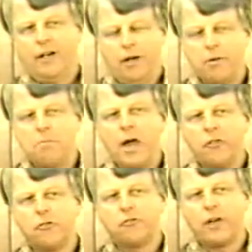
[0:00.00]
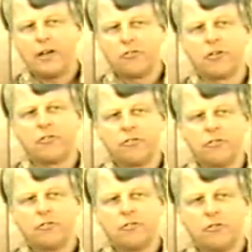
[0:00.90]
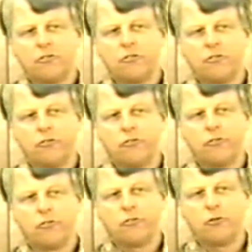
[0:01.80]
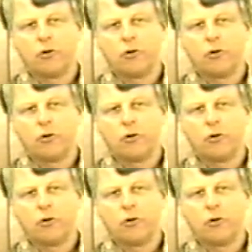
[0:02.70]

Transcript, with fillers: I mean, Matthew takes us to a